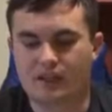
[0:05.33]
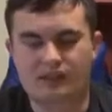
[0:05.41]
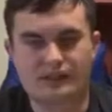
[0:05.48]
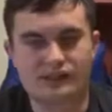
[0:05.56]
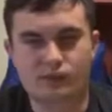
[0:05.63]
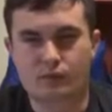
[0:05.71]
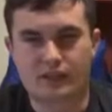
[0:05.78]

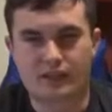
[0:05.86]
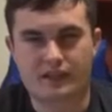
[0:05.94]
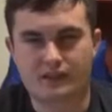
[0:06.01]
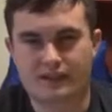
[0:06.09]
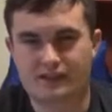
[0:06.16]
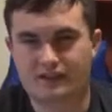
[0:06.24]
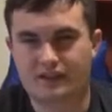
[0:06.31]
This weekend
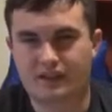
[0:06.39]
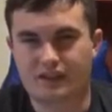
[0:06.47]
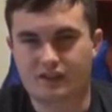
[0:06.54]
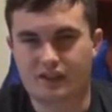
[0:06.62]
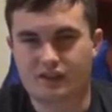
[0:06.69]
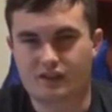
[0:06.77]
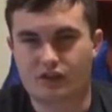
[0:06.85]
I
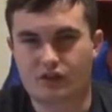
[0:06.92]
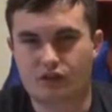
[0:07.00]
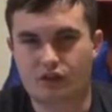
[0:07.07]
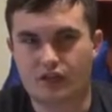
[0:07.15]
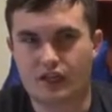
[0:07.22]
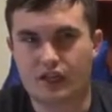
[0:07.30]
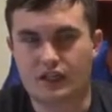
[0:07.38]
decided not to go
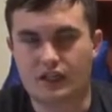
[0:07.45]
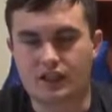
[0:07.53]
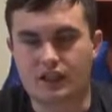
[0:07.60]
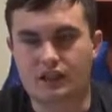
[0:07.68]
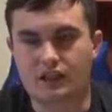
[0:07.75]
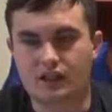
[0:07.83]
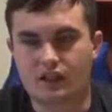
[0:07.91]
to
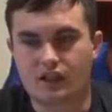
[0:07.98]
any